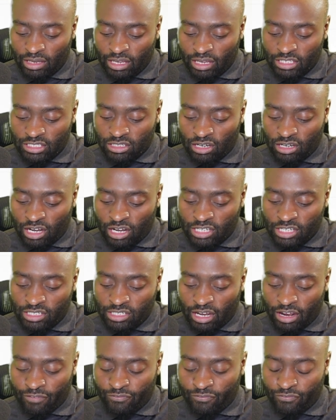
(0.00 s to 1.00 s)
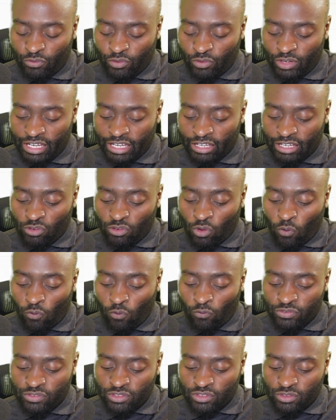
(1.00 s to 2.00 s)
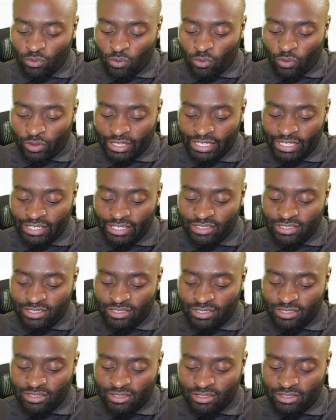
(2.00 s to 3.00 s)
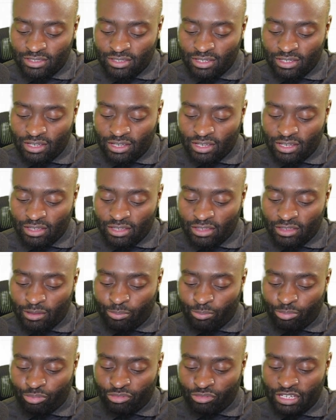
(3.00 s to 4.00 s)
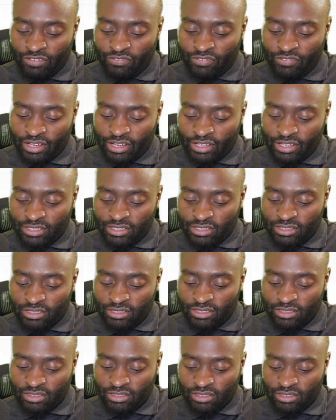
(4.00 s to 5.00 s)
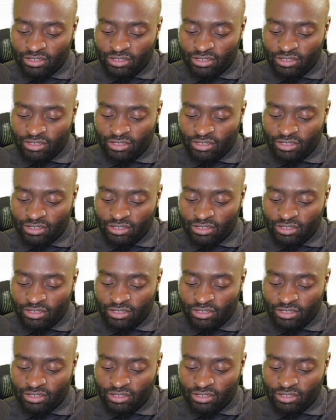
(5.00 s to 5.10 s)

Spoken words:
is larger and fully engulfs or eats the previous